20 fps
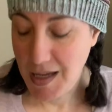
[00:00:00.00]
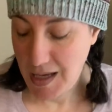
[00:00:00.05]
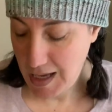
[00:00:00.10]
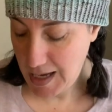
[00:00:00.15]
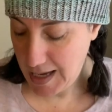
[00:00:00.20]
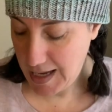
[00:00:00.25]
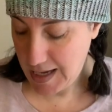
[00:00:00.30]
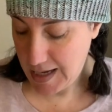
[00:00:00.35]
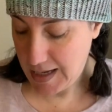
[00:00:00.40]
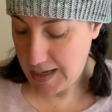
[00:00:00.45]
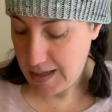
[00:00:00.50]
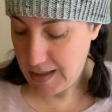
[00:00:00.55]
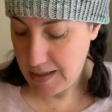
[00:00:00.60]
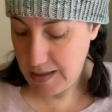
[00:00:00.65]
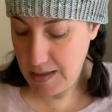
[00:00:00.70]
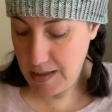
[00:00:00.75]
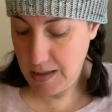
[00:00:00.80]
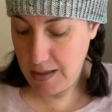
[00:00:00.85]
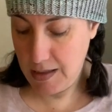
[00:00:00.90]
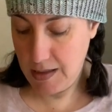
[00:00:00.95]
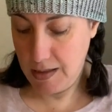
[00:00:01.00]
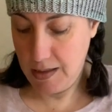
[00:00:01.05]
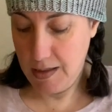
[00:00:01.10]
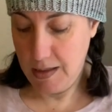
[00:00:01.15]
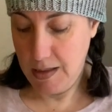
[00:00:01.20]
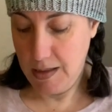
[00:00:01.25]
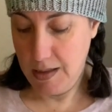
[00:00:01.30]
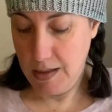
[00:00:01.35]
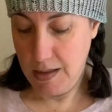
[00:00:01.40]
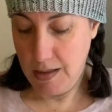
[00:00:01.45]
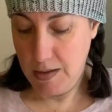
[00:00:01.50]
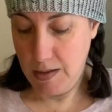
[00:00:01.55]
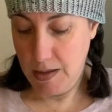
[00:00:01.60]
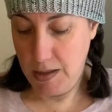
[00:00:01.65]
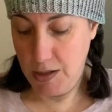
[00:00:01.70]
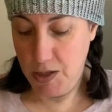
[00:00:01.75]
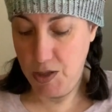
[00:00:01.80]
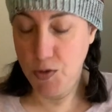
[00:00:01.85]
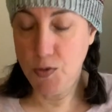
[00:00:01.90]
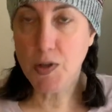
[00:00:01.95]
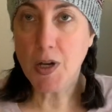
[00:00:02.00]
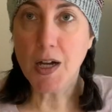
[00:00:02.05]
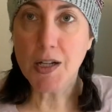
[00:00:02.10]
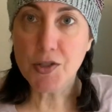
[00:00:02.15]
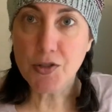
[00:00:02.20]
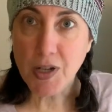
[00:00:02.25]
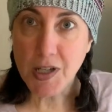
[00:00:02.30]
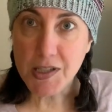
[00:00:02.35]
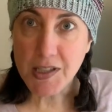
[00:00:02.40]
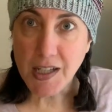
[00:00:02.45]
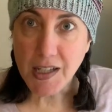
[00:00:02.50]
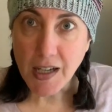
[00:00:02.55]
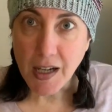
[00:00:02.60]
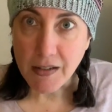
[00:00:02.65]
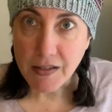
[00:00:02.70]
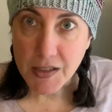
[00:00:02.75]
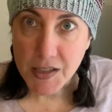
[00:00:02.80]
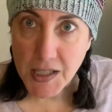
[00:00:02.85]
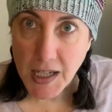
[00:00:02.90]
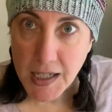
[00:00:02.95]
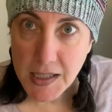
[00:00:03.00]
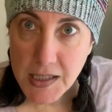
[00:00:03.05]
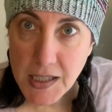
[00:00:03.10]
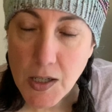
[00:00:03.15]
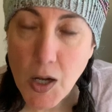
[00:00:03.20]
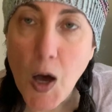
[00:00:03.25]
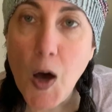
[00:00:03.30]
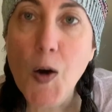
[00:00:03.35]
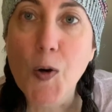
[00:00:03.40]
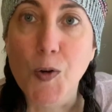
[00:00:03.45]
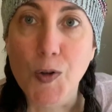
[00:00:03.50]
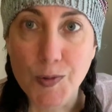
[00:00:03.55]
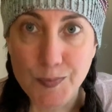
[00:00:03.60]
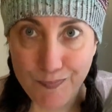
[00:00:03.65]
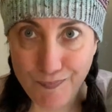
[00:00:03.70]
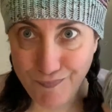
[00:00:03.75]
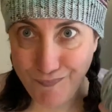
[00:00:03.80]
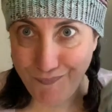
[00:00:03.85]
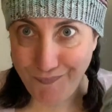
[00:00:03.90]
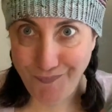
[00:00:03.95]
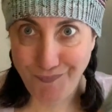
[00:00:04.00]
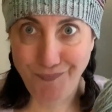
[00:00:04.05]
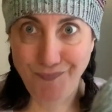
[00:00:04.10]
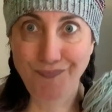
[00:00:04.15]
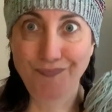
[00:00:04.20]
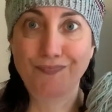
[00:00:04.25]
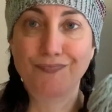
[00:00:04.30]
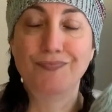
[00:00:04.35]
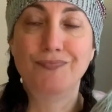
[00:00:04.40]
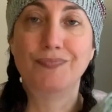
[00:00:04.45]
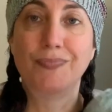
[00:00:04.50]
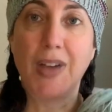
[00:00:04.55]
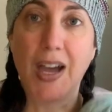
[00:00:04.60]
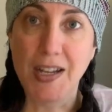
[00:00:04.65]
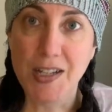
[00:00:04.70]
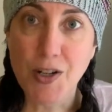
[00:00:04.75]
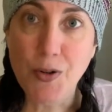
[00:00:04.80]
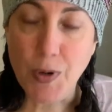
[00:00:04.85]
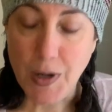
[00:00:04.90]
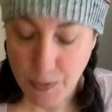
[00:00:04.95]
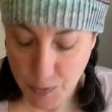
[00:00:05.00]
And the 2 contrasting colors I did, I know what I